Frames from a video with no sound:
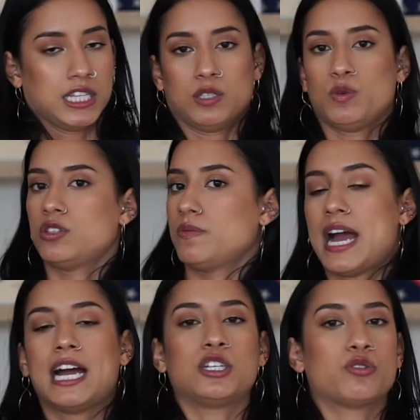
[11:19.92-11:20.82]
It's supposed to be
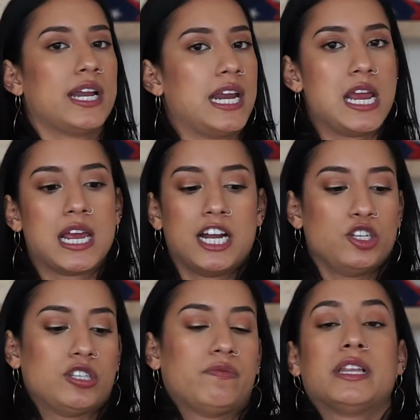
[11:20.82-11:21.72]
hydrating, and I
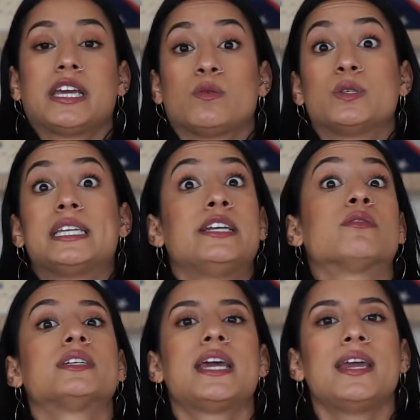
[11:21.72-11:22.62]
just felt like it was
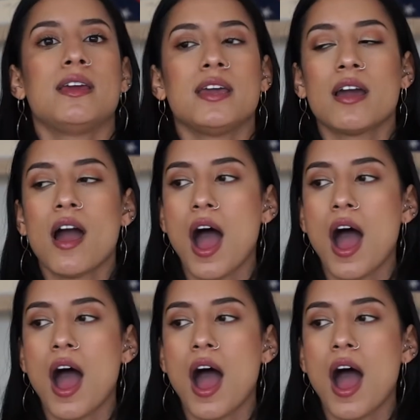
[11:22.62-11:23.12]
irritating.